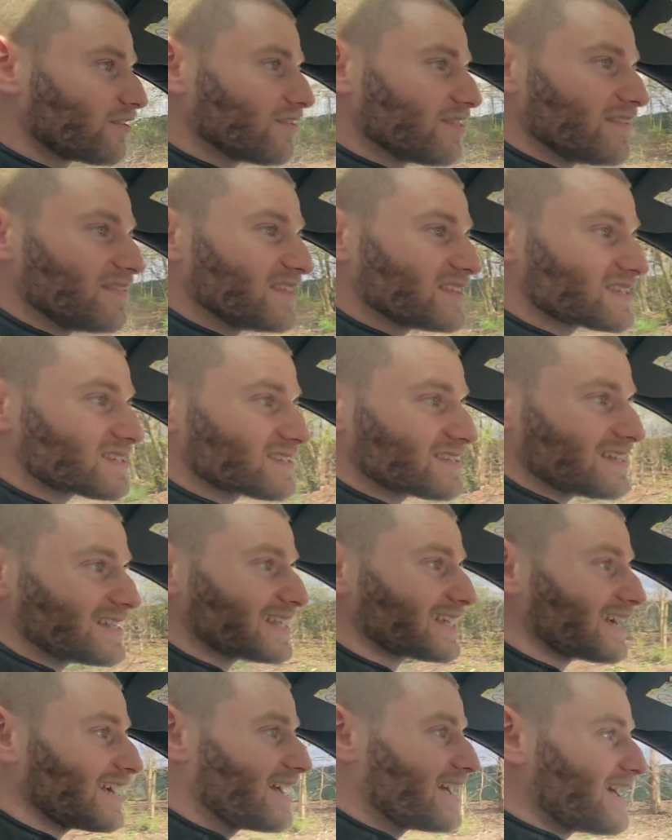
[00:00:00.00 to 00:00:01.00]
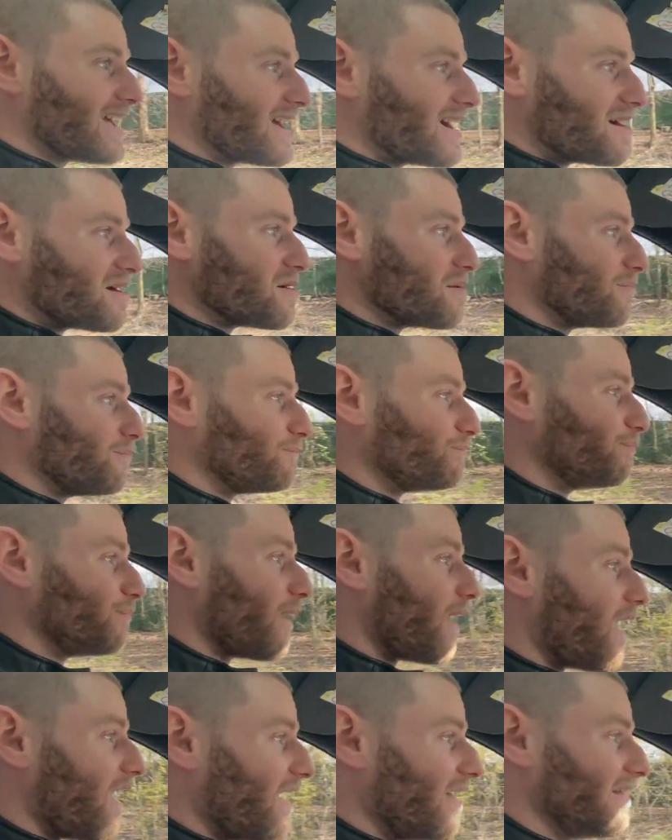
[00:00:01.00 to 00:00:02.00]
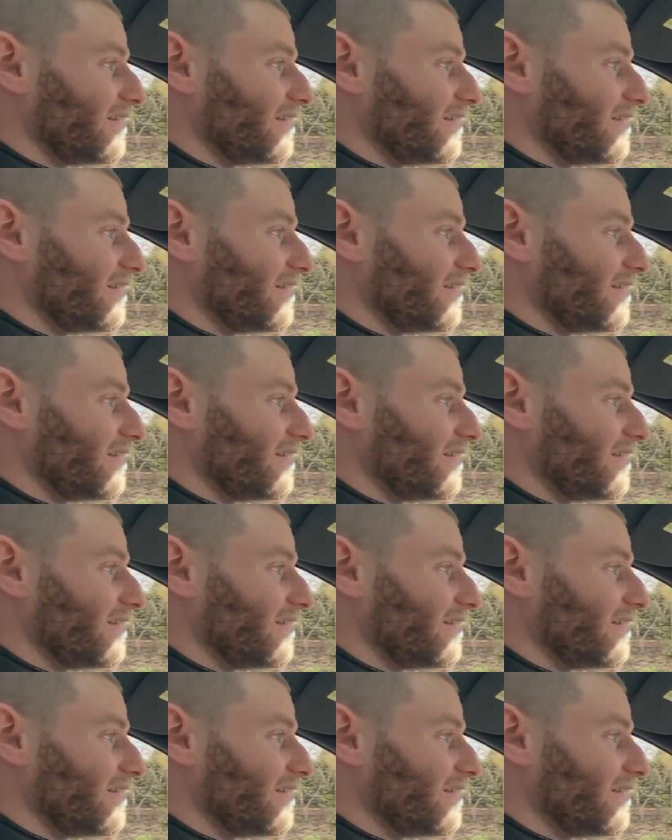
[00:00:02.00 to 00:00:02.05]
than this thing. But